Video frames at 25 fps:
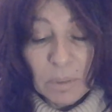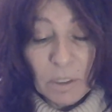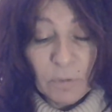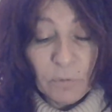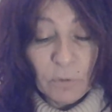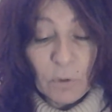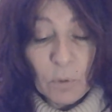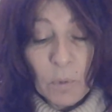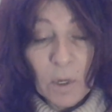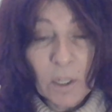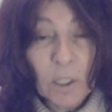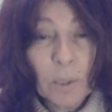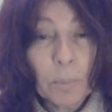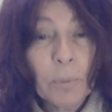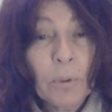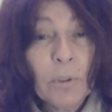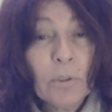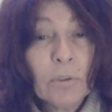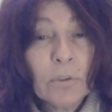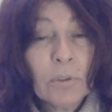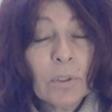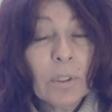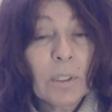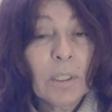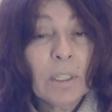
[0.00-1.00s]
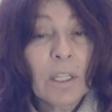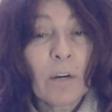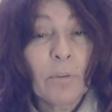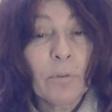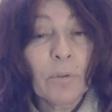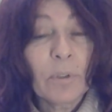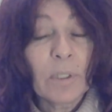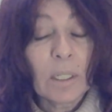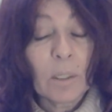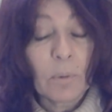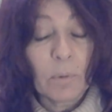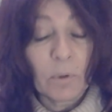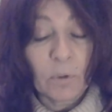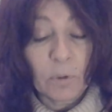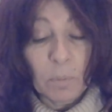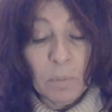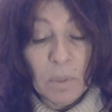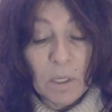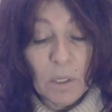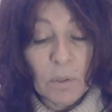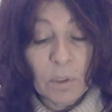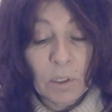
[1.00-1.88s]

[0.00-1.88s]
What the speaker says: If you want a personal love reading with me,